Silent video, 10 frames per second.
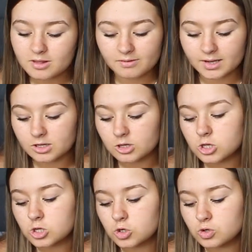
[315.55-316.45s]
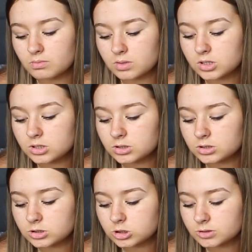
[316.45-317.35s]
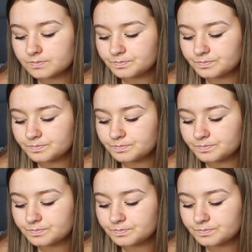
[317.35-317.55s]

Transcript: so thank you so much.